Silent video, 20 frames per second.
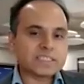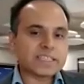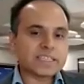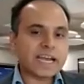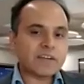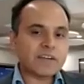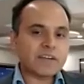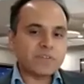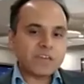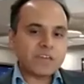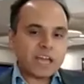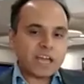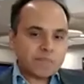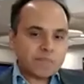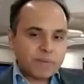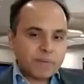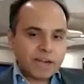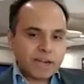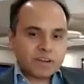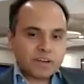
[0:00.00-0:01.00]
that we
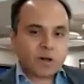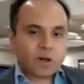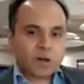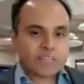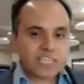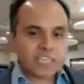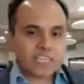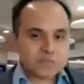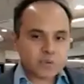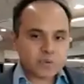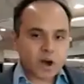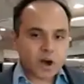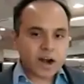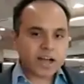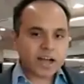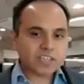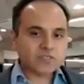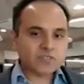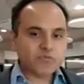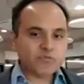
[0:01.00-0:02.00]
had built all these
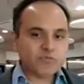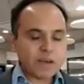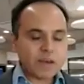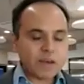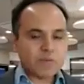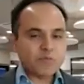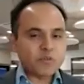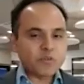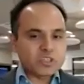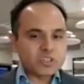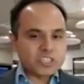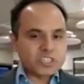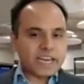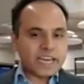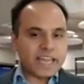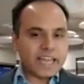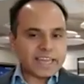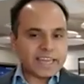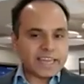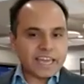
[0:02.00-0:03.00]
products well before
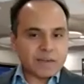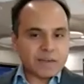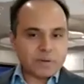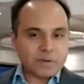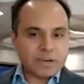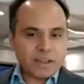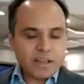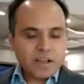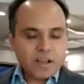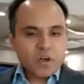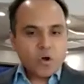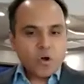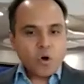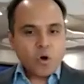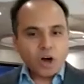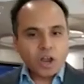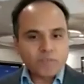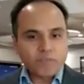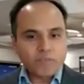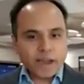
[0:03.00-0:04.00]
GenAI came in. Mm. All
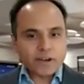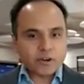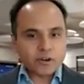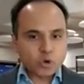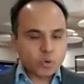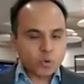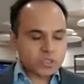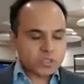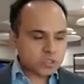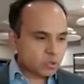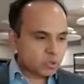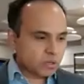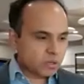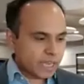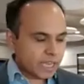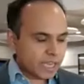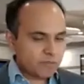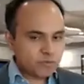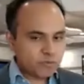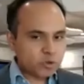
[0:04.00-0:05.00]
we had to do was to
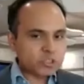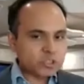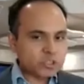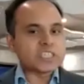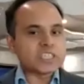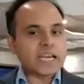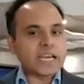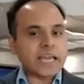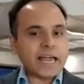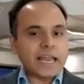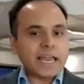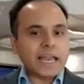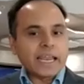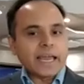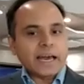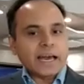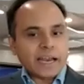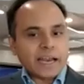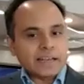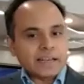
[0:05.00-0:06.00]
infuse the GenAI layer,
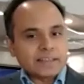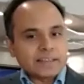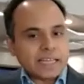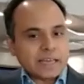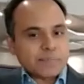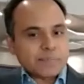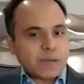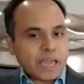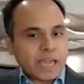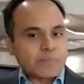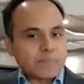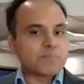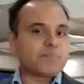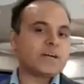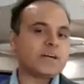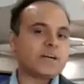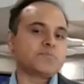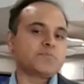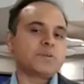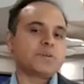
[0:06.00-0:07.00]
and they became
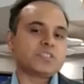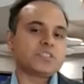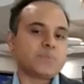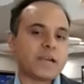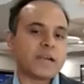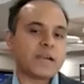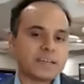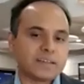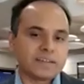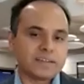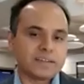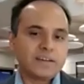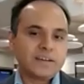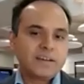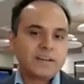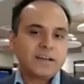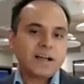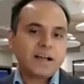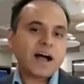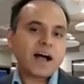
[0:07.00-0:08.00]
much, much better
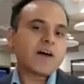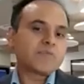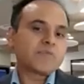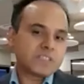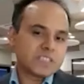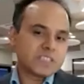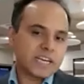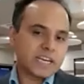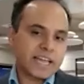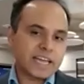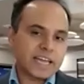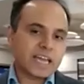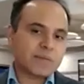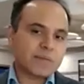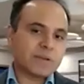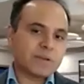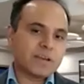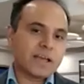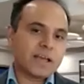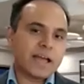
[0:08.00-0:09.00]
after GenAI came
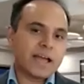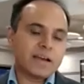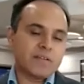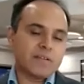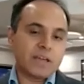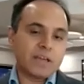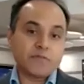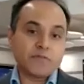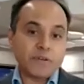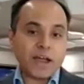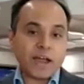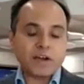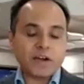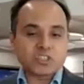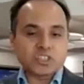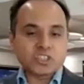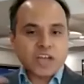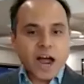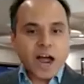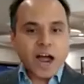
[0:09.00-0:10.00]
in. And if we had to
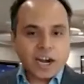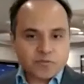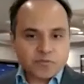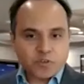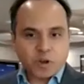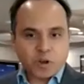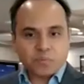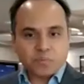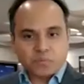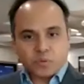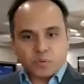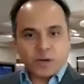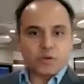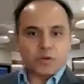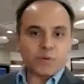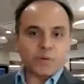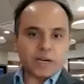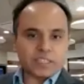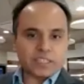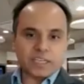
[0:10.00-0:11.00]
start from
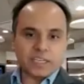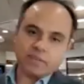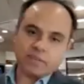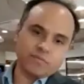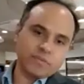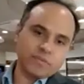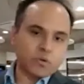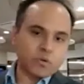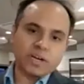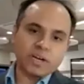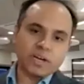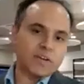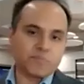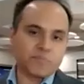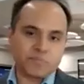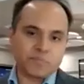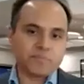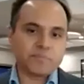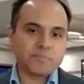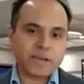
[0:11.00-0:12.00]
2023, we couldn't have
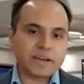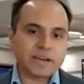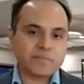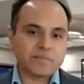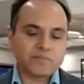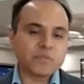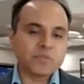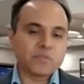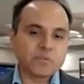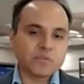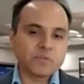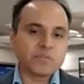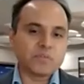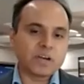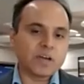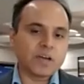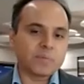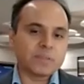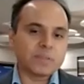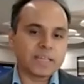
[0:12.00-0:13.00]
made, we, we wouldn't
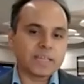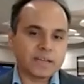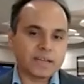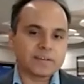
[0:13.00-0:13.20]
have been there.